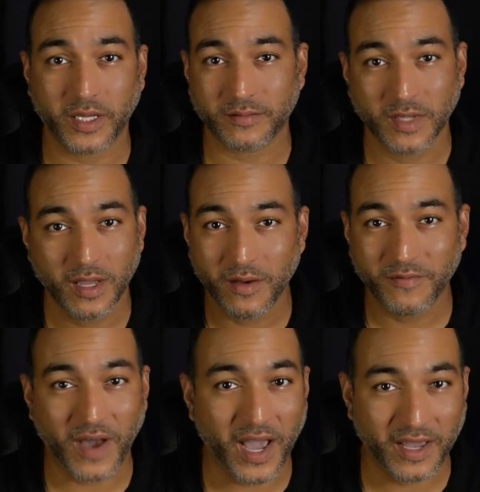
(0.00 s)
or like
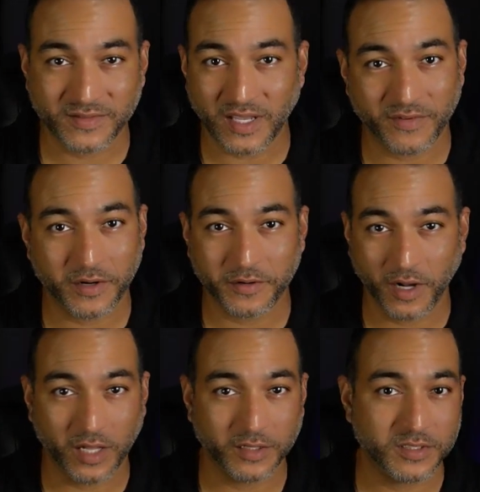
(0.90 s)
$500,
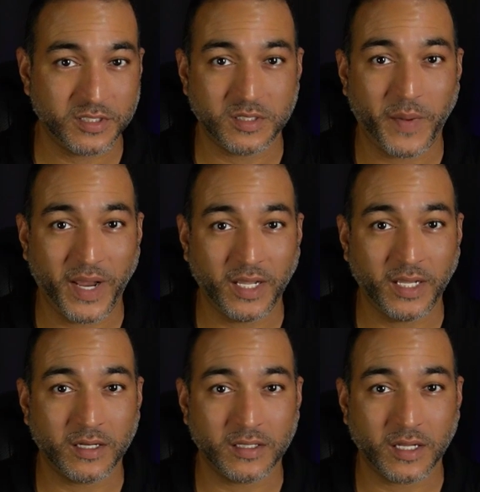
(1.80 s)
$700, just
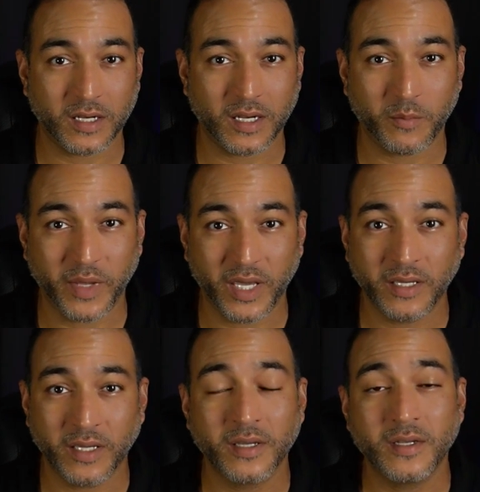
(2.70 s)
depending on how
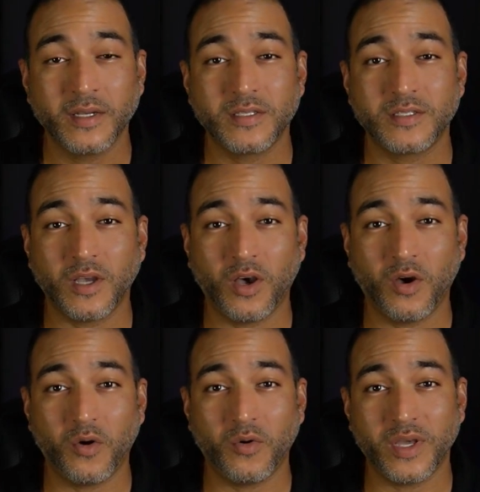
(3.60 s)
big.
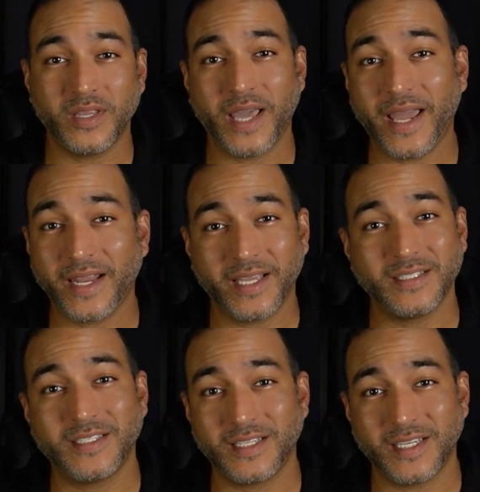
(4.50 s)
So in that
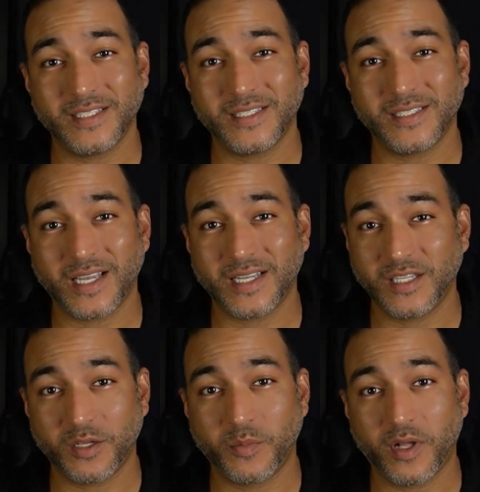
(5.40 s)
instance,
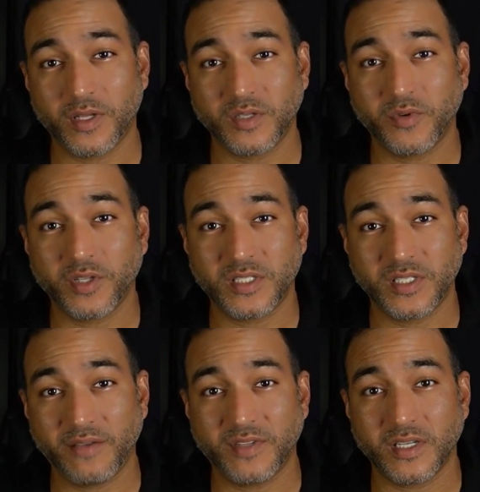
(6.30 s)
that seller policy really
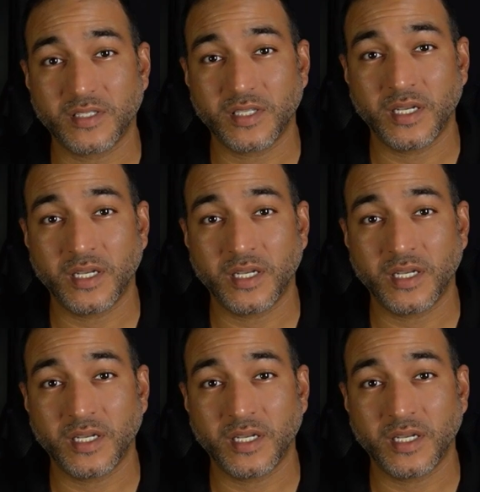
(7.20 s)
saved